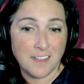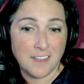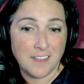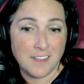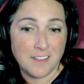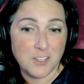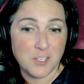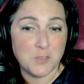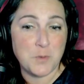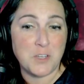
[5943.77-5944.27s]

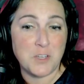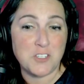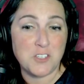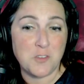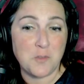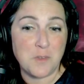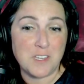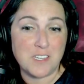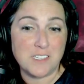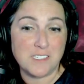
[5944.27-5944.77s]
Those pictures of
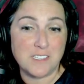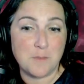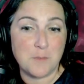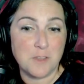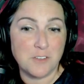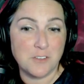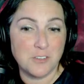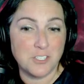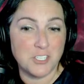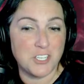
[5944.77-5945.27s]
Easy
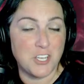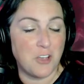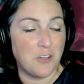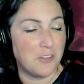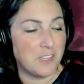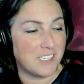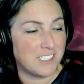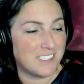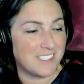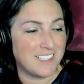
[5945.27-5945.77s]
Mill showing
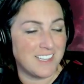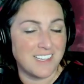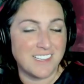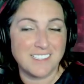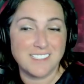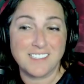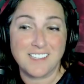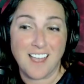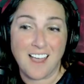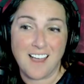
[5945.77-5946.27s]
his knees.
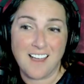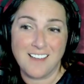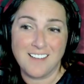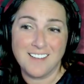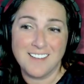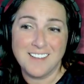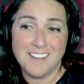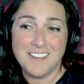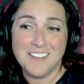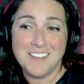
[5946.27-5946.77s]
Yeah,
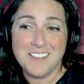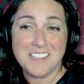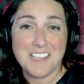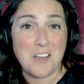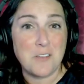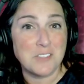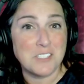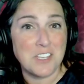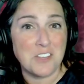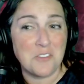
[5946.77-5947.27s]
that
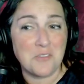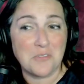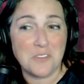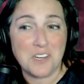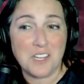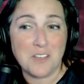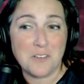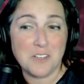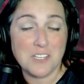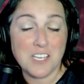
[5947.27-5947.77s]
was kind of
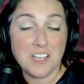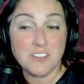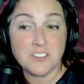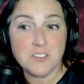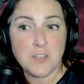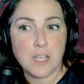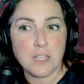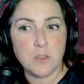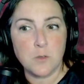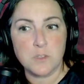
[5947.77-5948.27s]
funny. Well, he also
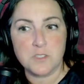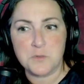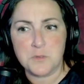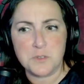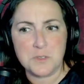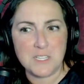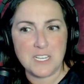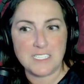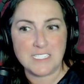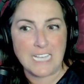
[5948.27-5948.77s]
had the ones where he's
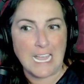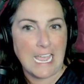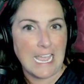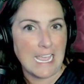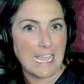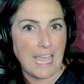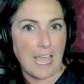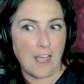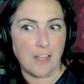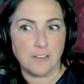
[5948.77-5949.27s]
next to
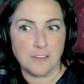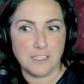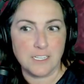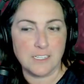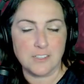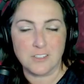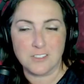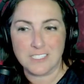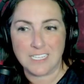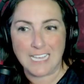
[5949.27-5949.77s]
ACAL, and he
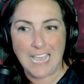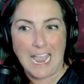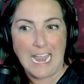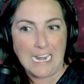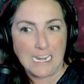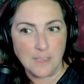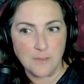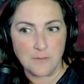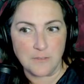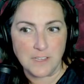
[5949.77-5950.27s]
looks like
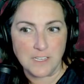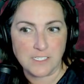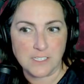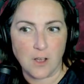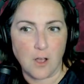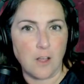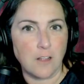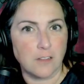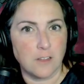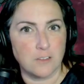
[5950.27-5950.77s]
80 feet
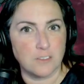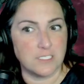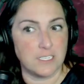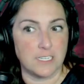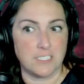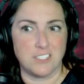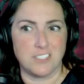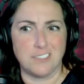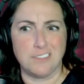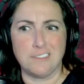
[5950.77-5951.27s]
tall. I was like,
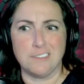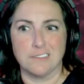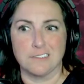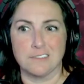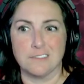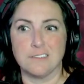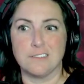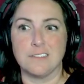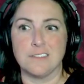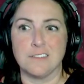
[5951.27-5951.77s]
dang,
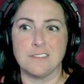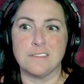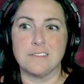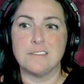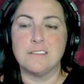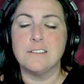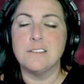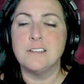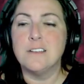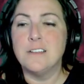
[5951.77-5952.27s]
what the hell?
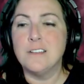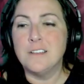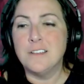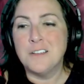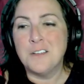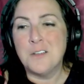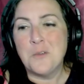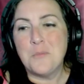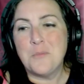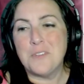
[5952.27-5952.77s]

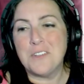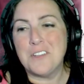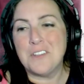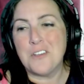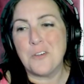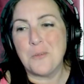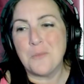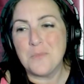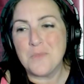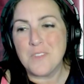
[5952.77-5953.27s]
But
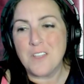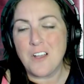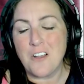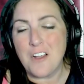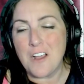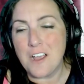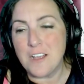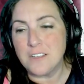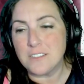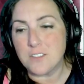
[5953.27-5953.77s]
no. All
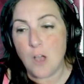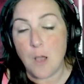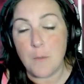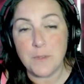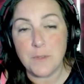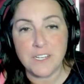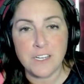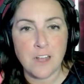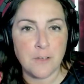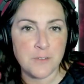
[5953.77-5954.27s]
right, so I'm going
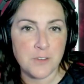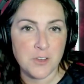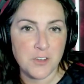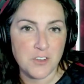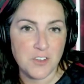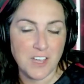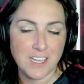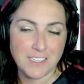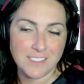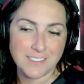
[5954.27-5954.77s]
to get off here, you
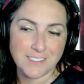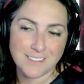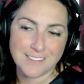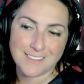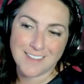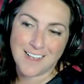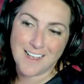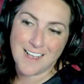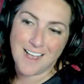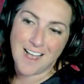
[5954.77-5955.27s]
guys.
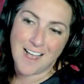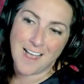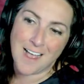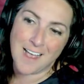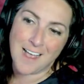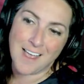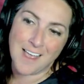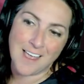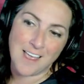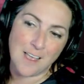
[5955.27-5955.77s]

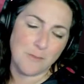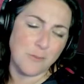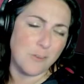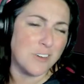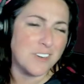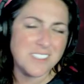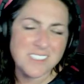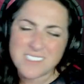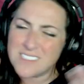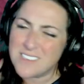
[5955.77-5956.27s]
I am going
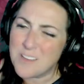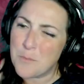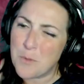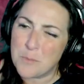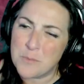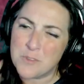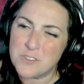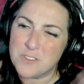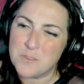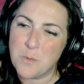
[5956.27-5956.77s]
to snip up
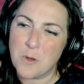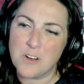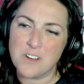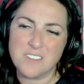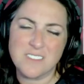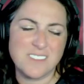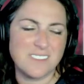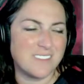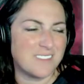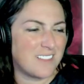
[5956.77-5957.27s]
those
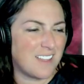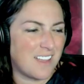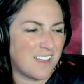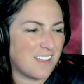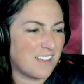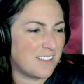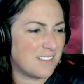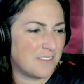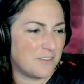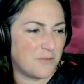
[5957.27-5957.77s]
parts.
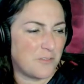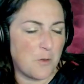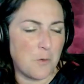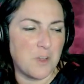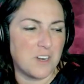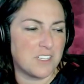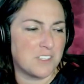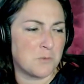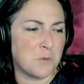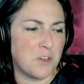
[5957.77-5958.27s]
For what
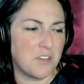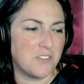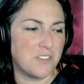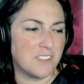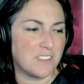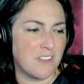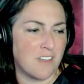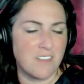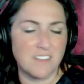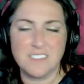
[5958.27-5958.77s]
it's worth, it's
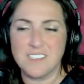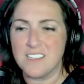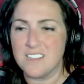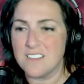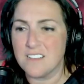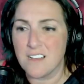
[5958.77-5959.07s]
content.